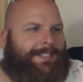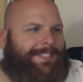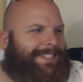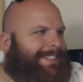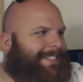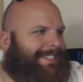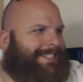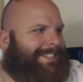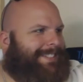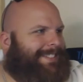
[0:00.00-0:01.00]

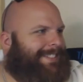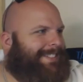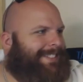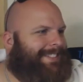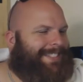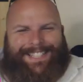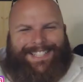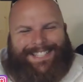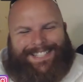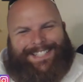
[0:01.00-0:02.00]

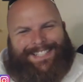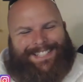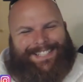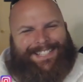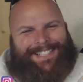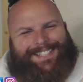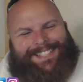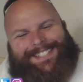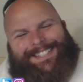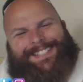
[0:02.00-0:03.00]

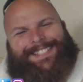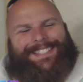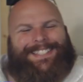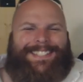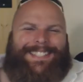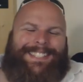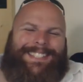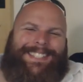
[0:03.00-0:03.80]
This person isn't speaking.